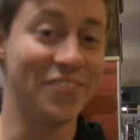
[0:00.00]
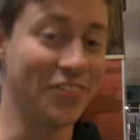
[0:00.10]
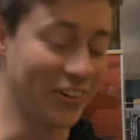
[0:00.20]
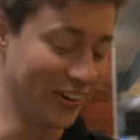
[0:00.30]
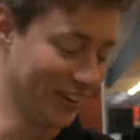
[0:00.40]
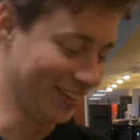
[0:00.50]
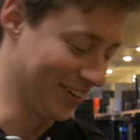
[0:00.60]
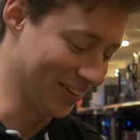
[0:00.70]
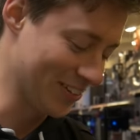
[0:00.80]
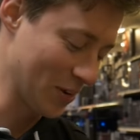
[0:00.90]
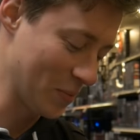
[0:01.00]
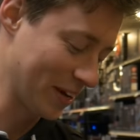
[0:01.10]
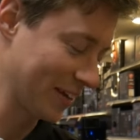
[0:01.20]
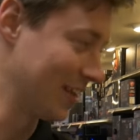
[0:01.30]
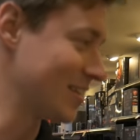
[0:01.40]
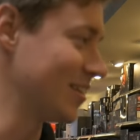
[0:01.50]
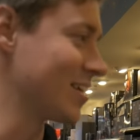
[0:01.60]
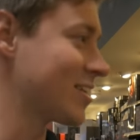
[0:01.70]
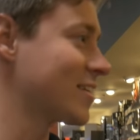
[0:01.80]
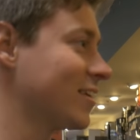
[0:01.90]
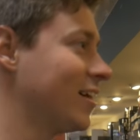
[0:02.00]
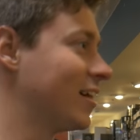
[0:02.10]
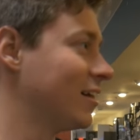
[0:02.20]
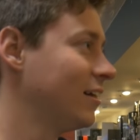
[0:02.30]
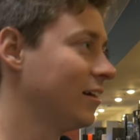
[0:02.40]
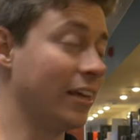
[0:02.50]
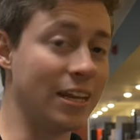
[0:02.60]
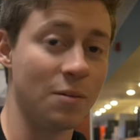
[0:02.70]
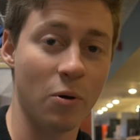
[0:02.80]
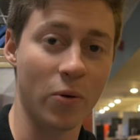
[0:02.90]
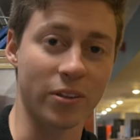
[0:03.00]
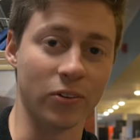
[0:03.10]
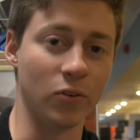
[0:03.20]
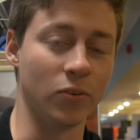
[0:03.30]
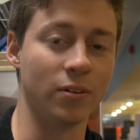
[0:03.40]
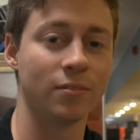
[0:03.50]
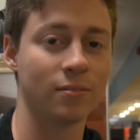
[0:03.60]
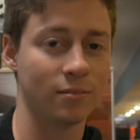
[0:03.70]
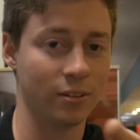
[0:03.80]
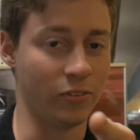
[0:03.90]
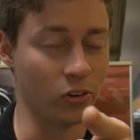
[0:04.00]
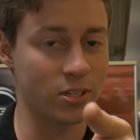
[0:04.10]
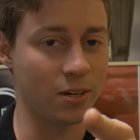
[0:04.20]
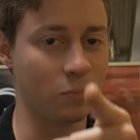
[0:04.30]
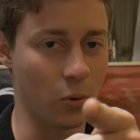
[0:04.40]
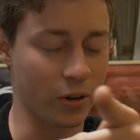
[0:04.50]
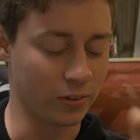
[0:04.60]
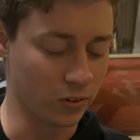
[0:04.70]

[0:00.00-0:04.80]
computer components? There's so many, this is like, they need to put one in Louisville. If you're listening, put one in